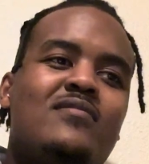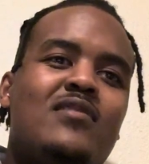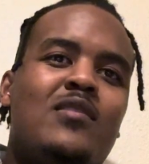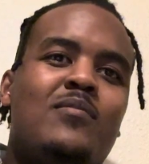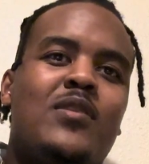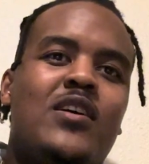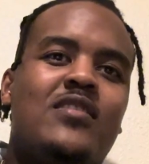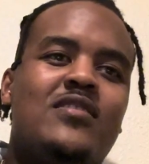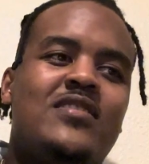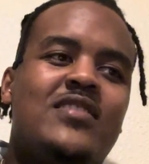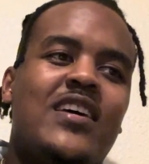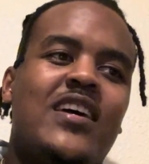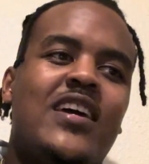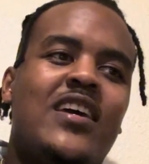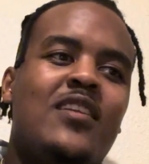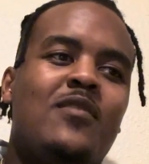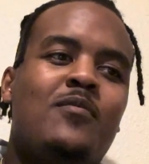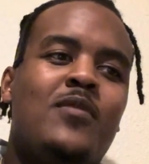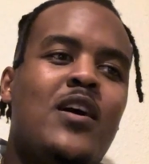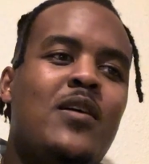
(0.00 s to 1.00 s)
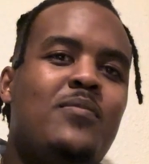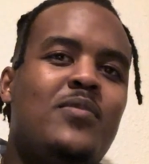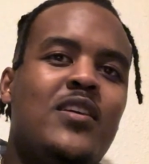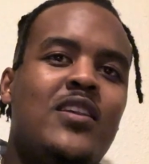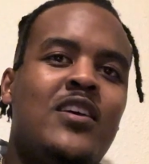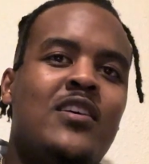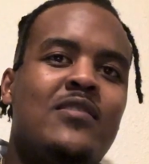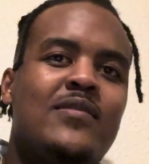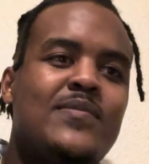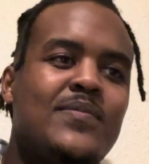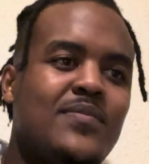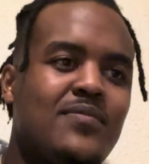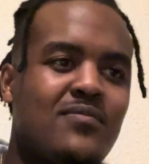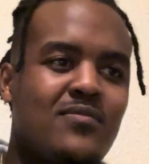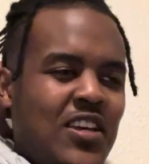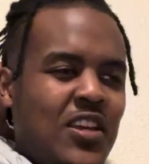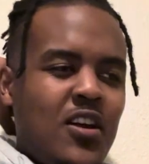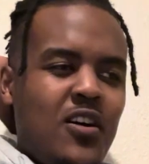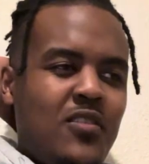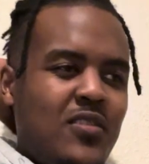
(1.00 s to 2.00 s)
about setting, in my opinion.
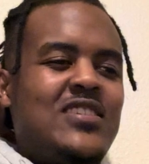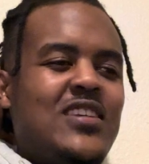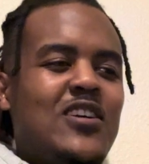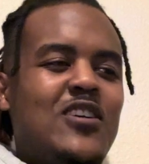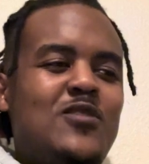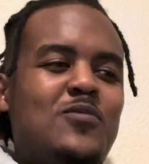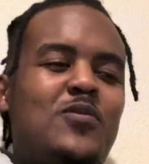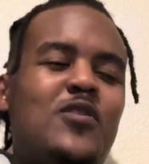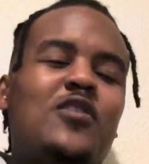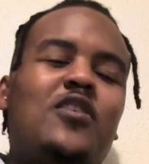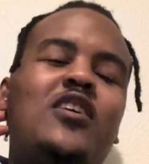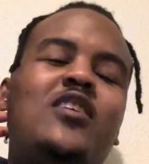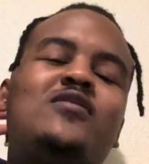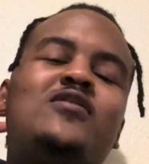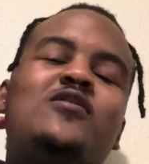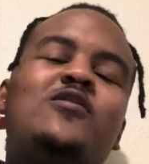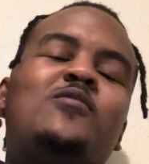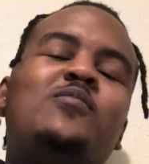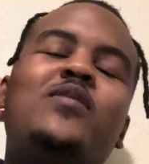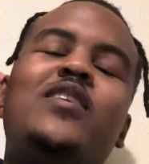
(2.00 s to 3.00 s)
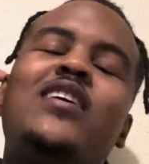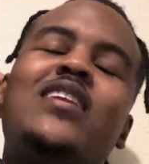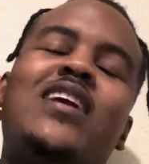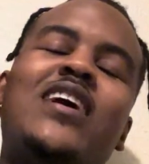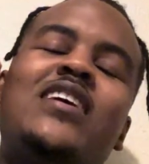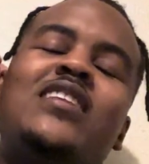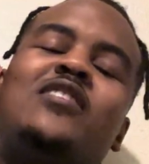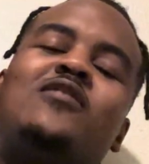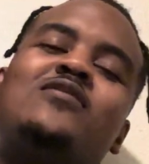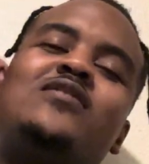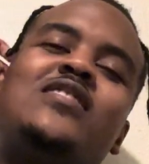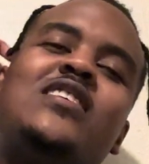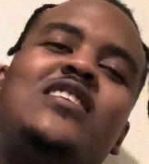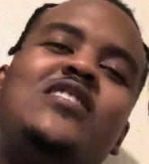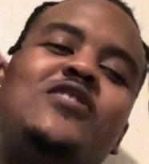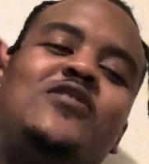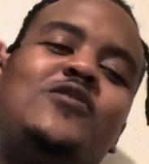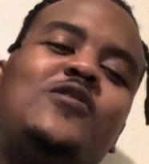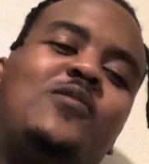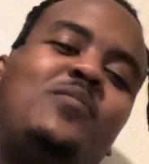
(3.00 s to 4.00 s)
You know, sales programs will be like, they'll teach you